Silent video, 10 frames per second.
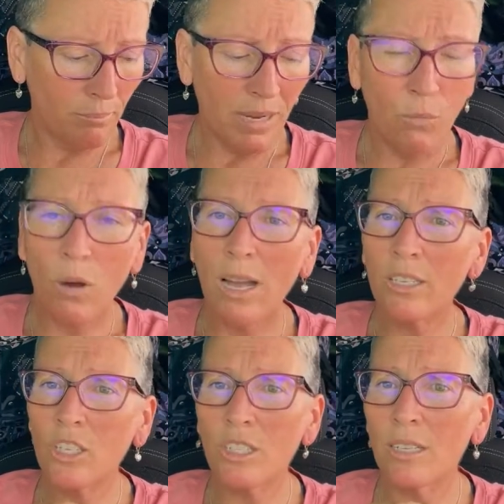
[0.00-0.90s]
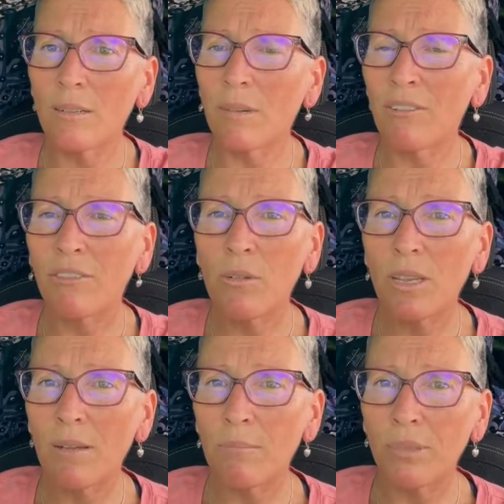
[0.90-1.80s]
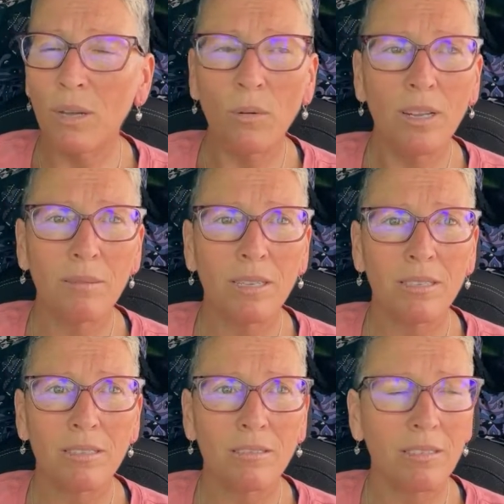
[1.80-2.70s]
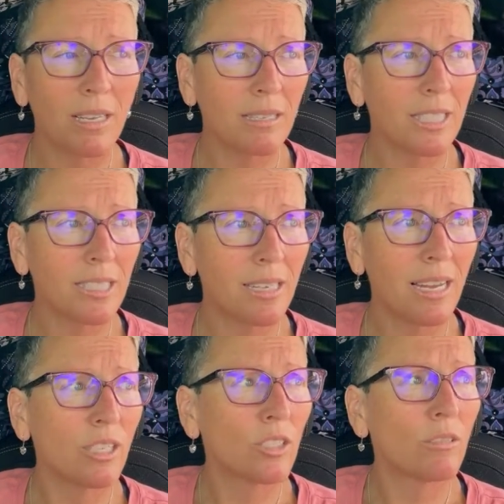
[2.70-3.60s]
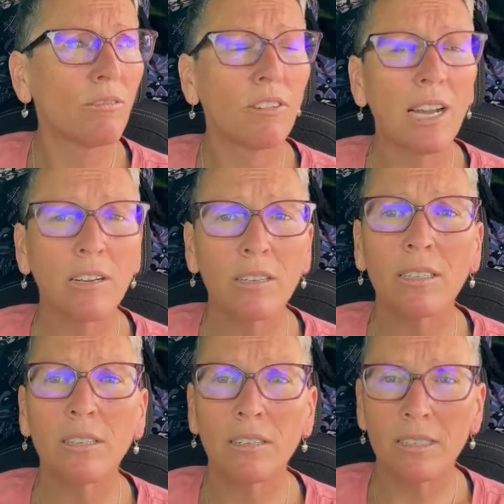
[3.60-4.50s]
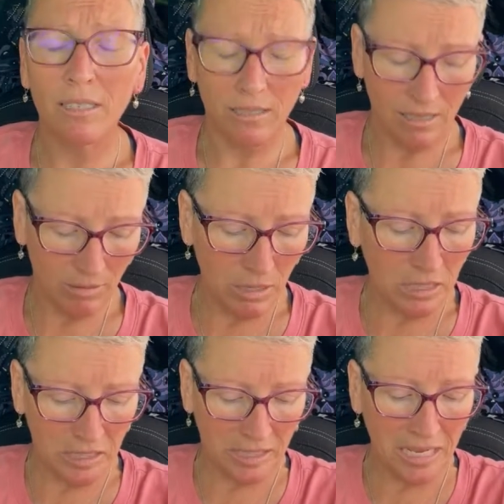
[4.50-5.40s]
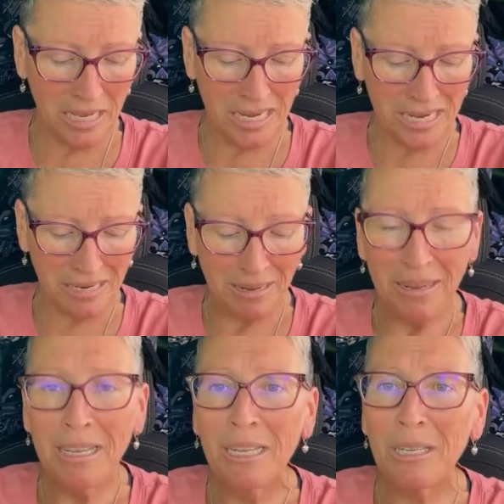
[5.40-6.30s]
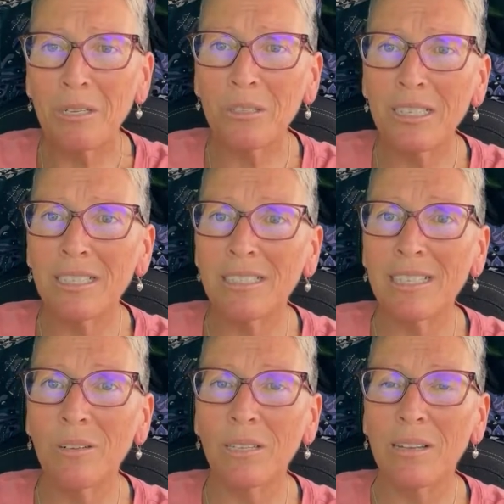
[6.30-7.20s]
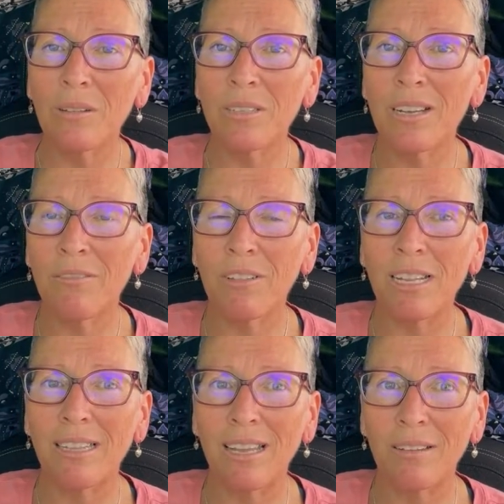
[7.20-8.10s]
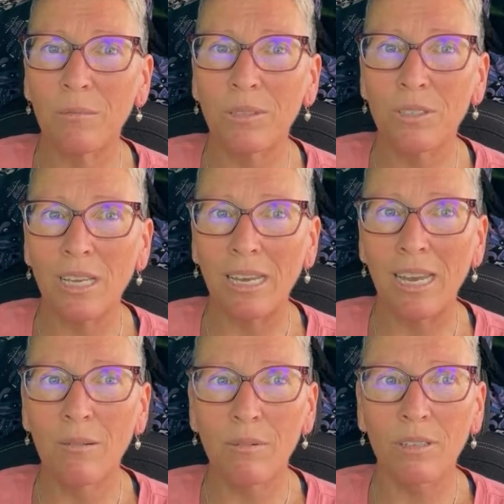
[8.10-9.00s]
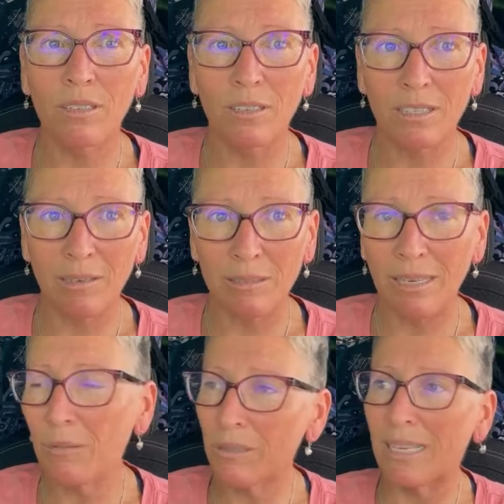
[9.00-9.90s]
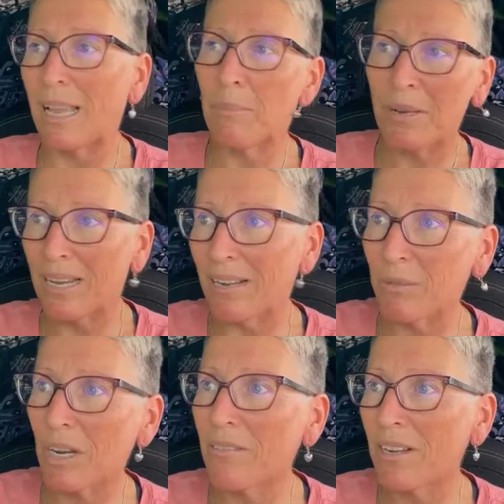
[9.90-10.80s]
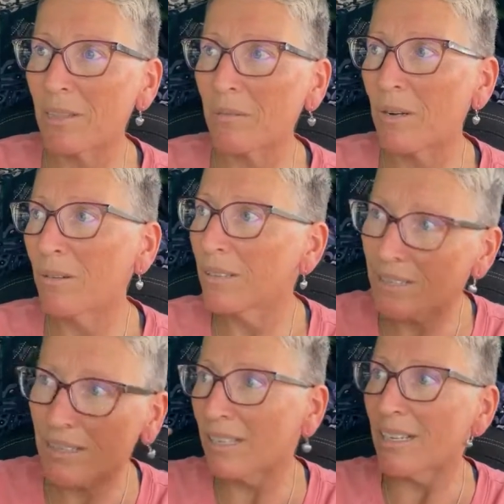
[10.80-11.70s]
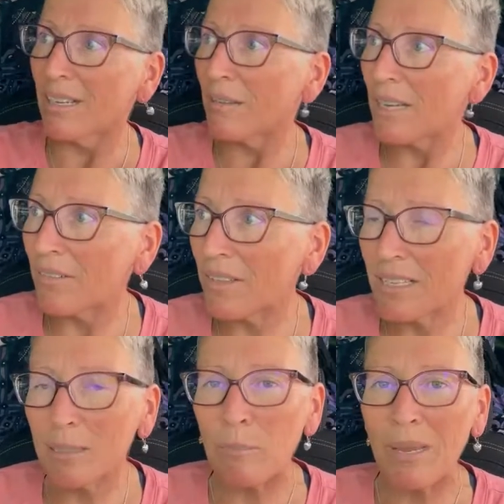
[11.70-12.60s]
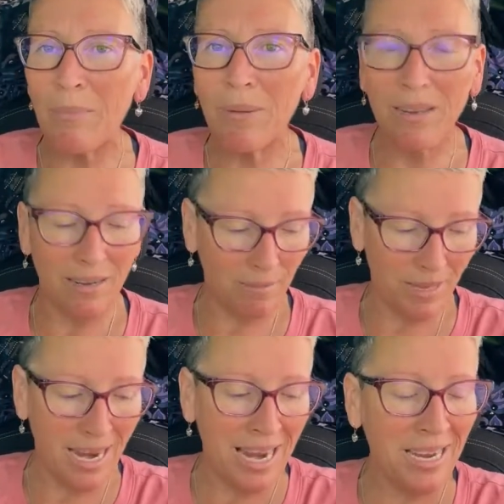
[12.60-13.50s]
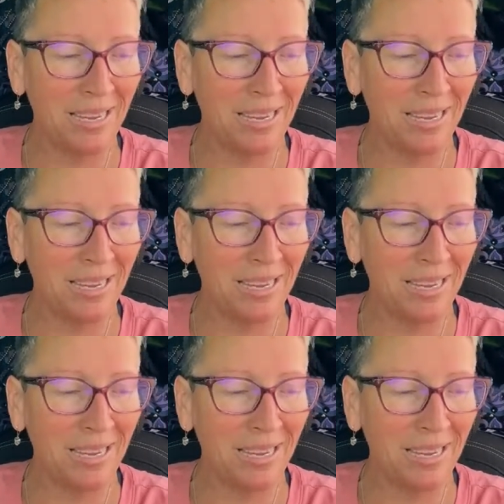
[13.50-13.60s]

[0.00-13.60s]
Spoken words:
watch and my phone kept blowing up because there was like stage 2 fire alerts, and I was like, usually this thing only goes off like that when there's like amber alerts. I was like, what's happening? I'm driving down the road and everything's beeping. I'm like,